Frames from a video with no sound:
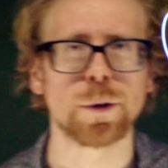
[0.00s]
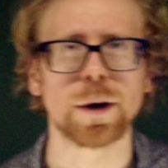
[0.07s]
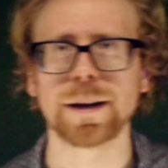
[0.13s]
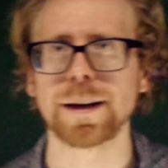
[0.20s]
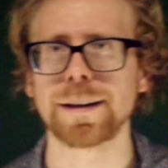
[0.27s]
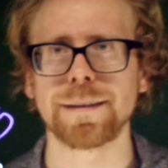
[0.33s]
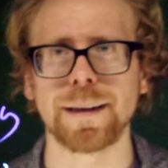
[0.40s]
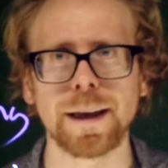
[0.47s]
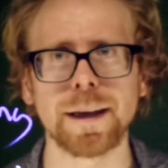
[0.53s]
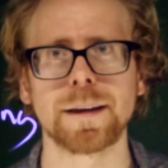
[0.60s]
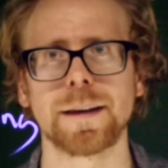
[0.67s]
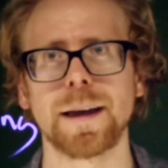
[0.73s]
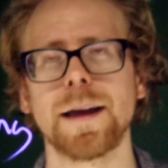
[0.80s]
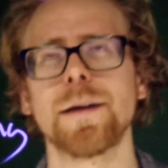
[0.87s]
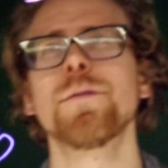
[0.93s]
run I
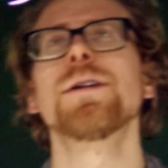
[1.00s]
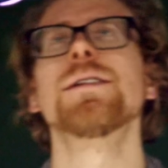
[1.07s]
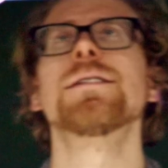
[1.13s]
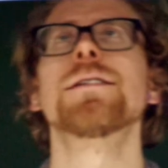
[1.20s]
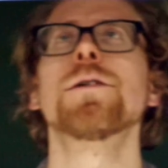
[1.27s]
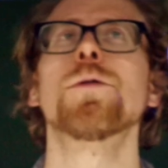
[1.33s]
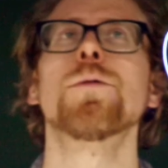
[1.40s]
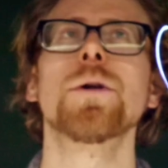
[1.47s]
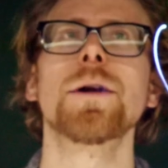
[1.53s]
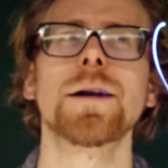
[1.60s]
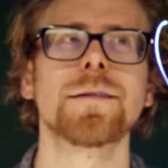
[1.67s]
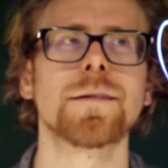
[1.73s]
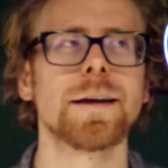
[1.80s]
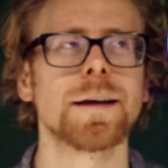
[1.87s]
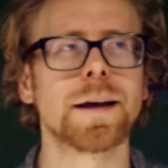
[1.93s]
take. Every single run I
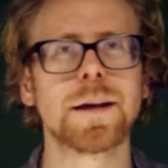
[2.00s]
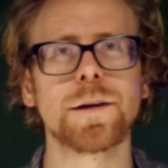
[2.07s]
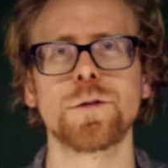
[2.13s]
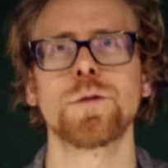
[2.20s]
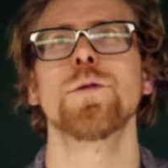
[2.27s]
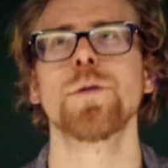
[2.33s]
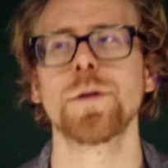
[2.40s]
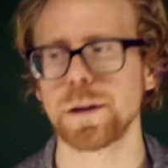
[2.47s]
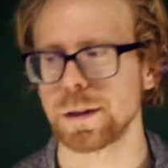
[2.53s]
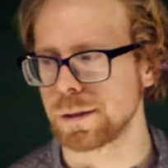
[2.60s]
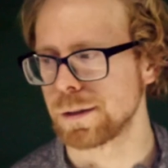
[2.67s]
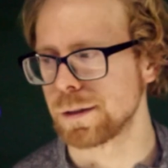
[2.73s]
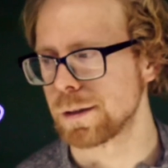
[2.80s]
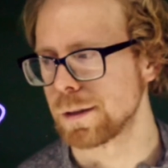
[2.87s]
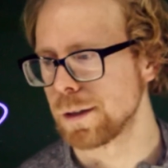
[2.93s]
take, I do
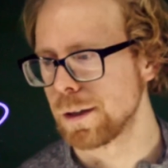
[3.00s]
this.